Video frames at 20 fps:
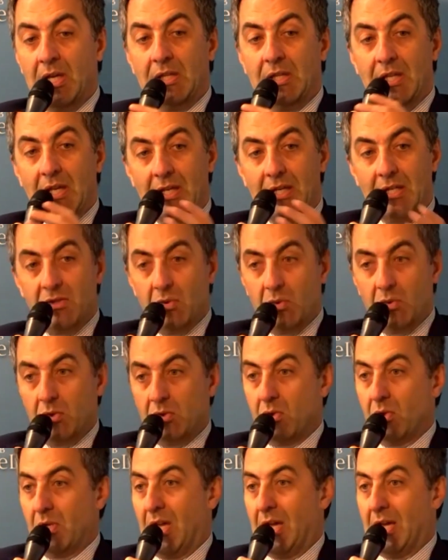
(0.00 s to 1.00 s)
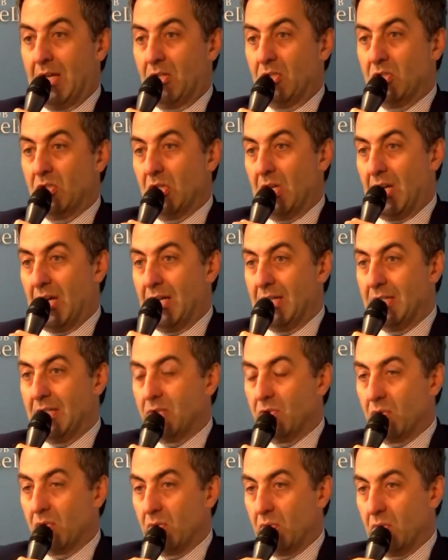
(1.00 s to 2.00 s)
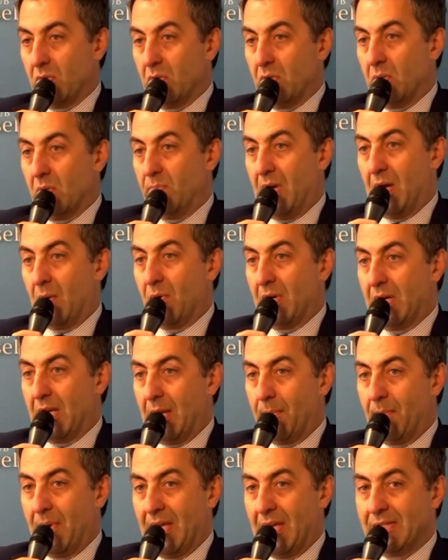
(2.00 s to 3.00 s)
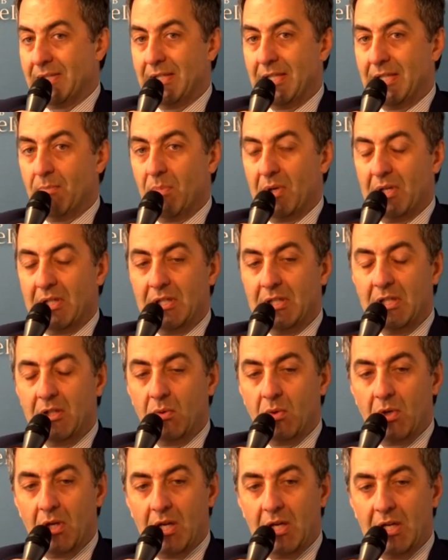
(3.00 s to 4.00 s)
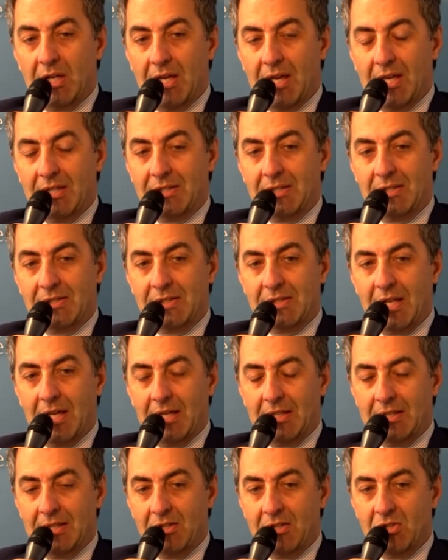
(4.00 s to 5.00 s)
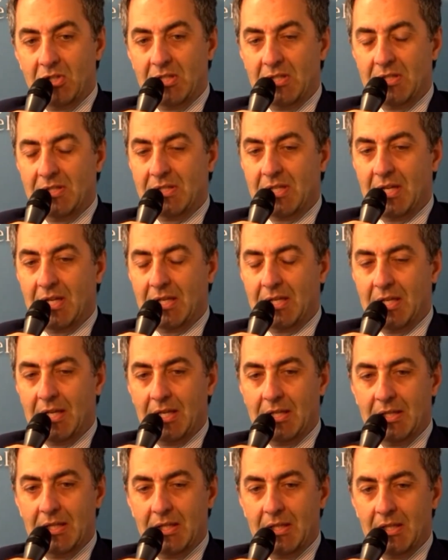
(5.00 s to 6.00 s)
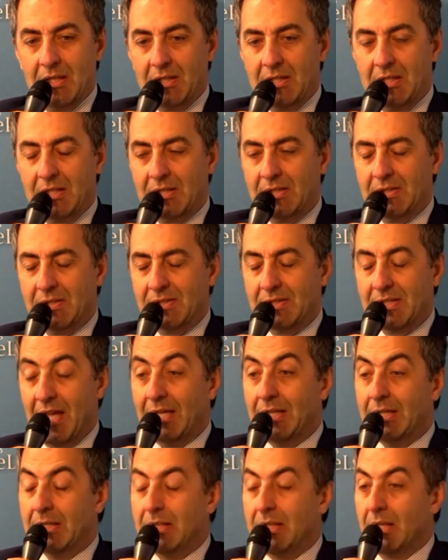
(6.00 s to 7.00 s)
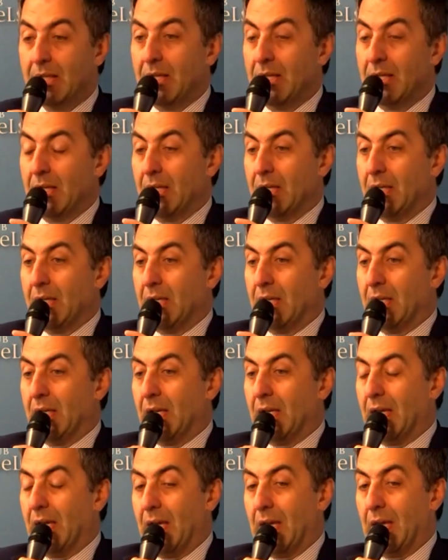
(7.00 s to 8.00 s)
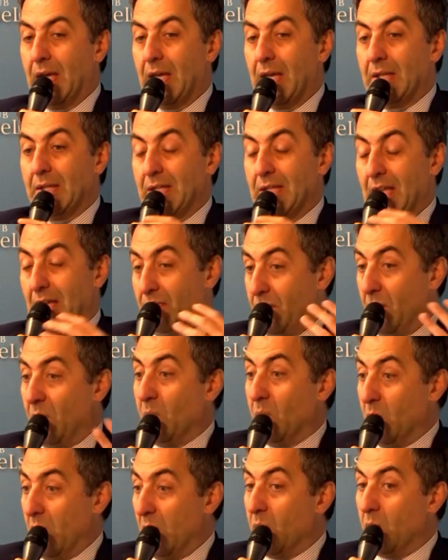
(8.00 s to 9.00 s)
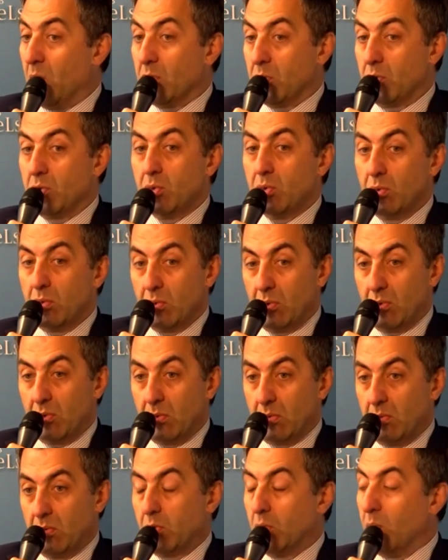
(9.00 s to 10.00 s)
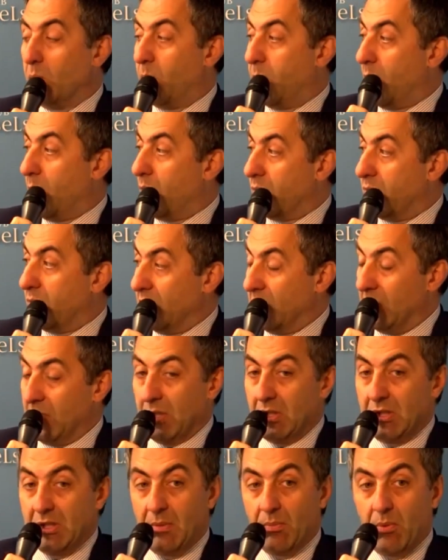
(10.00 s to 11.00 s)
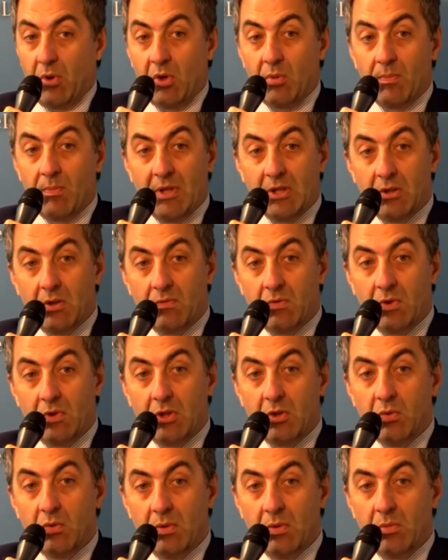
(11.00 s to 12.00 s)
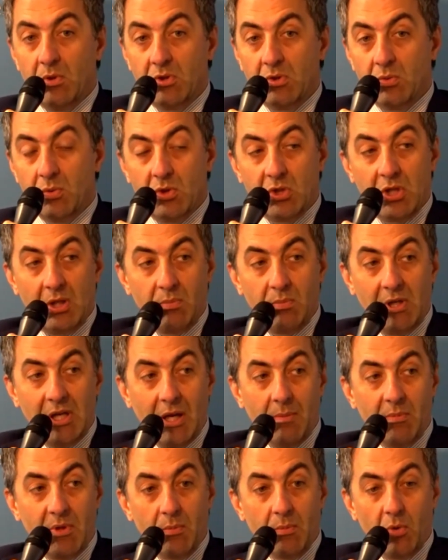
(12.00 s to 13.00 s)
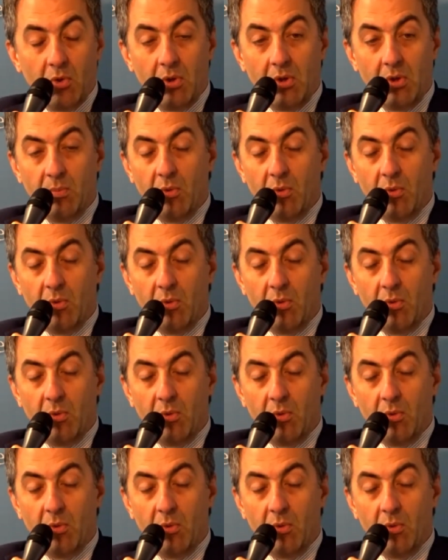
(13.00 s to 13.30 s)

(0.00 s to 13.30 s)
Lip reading: There is also large hydro power capacity, in particular in countries like Tajikistan and Kyrgyzstan. Therefore, we want to support deployment of renewables, which are becoming more and